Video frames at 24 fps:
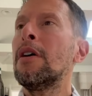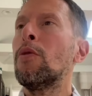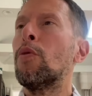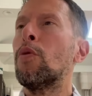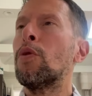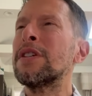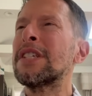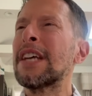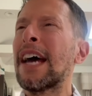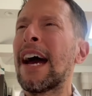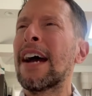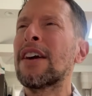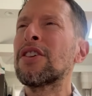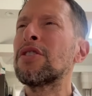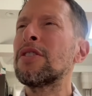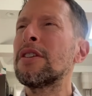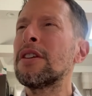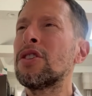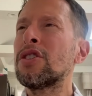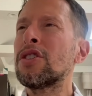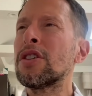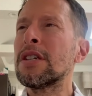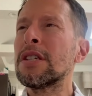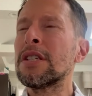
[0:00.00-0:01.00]
was
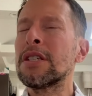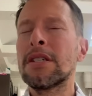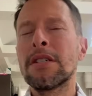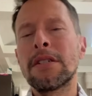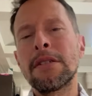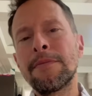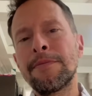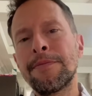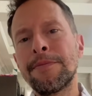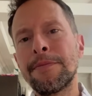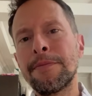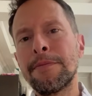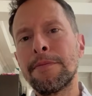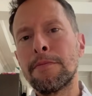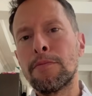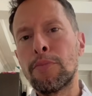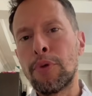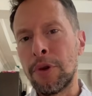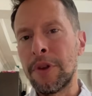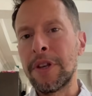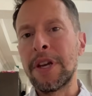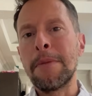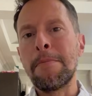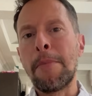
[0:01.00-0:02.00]
actually just
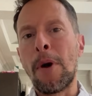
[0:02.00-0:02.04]
brilliant